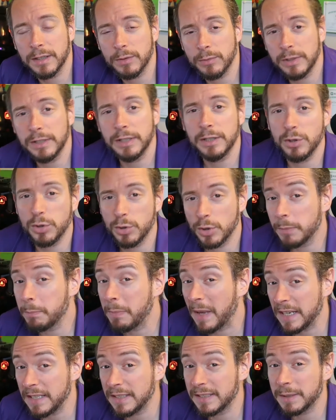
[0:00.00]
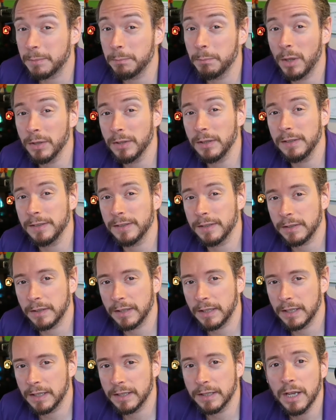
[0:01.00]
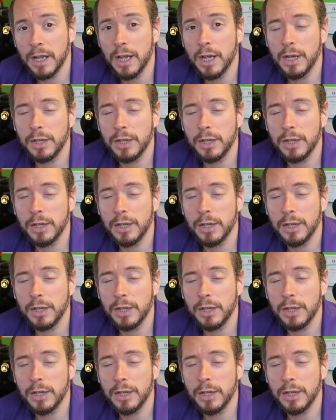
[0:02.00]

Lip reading: I really enjoyed painting models as a kid.